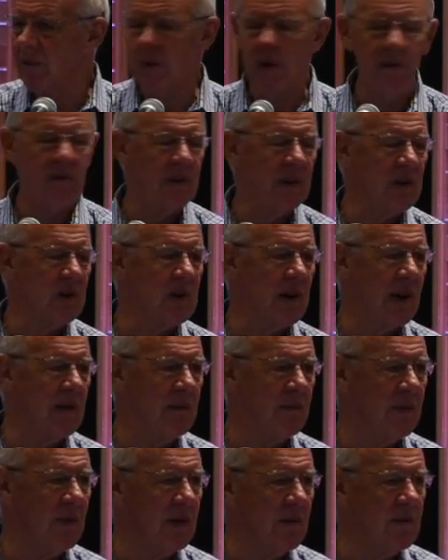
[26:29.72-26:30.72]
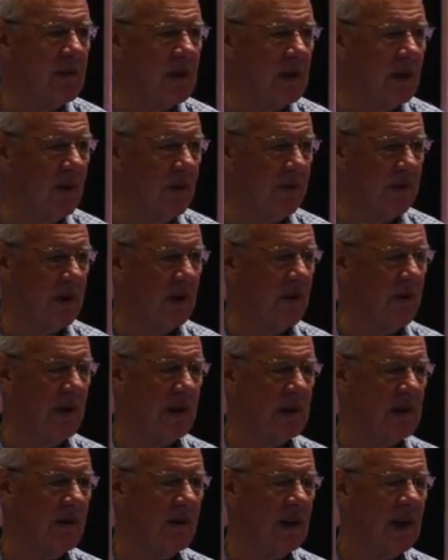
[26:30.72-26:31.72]
the perfect shape for themselves and the
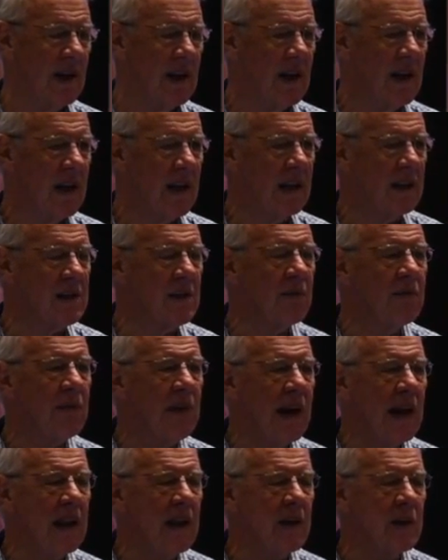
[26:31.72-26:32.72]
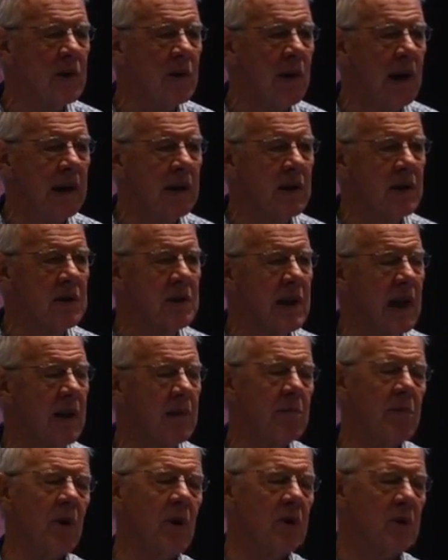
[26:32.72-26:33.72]
rest of it. It's a failure to
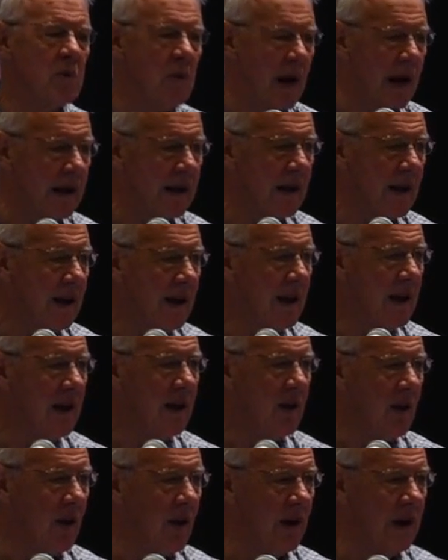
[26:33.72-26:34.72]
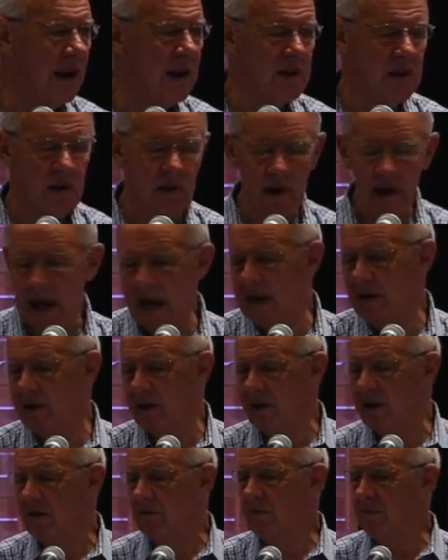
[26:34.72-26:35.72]
understand box one. God has
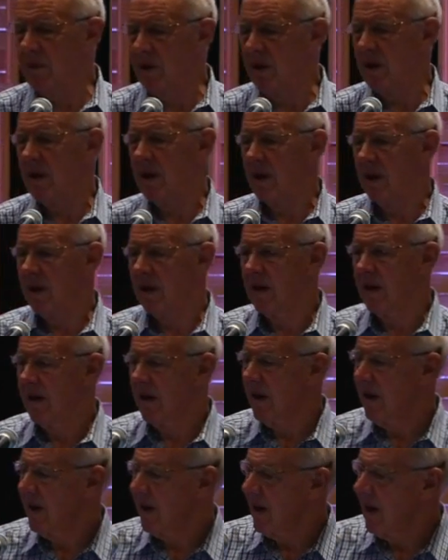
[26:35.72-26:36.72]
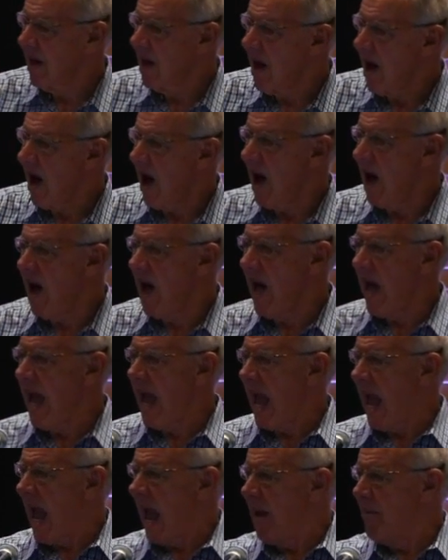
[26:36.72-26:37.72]
created me.
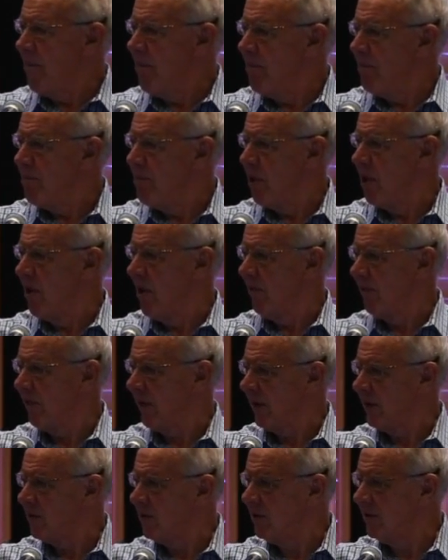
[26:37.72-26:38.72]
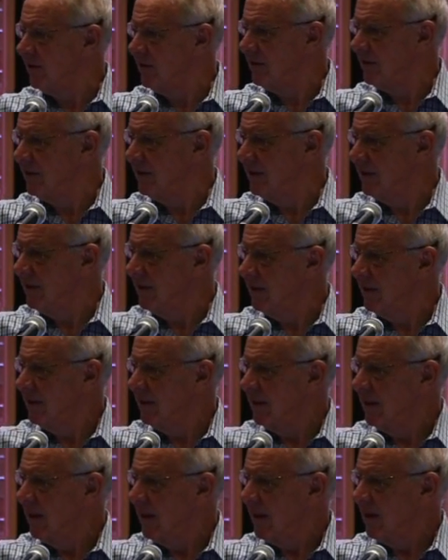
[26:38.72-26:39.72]
I am perfect
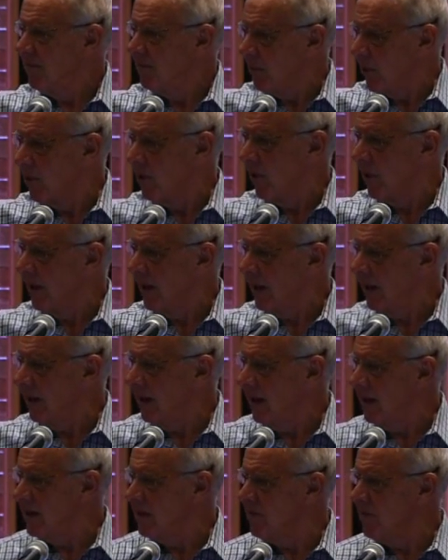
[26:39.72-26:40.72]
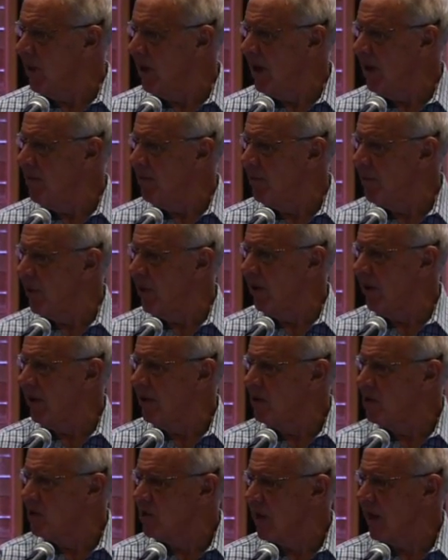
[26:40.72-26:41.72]
bodily. Is my
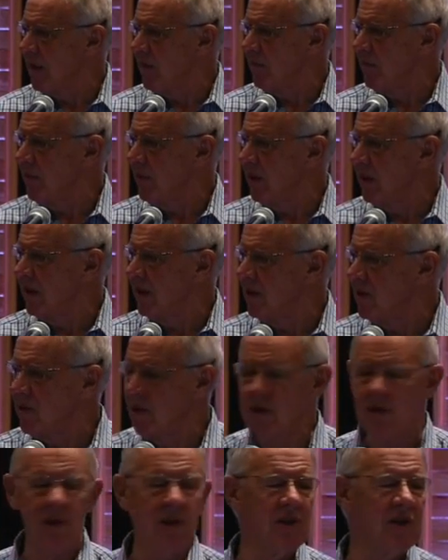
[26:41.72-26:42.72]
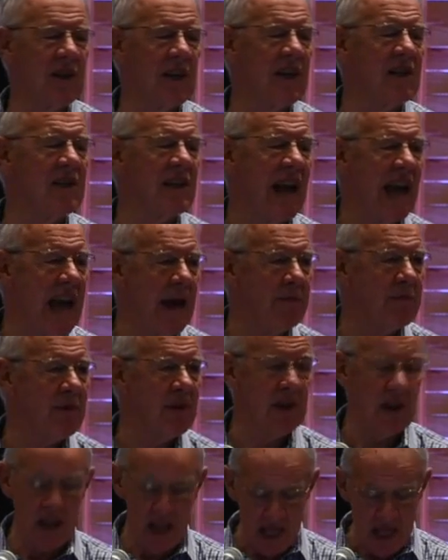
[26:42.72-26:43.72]
bodily shape and existence is
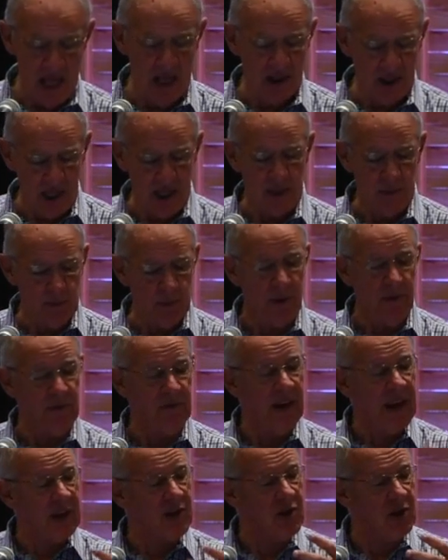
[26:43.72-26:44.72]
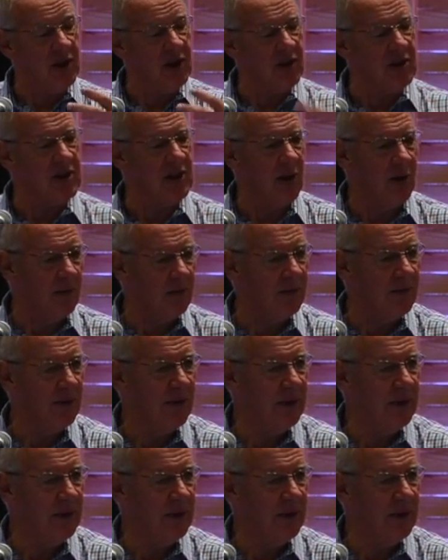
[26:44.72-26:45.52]
this is perfection itself.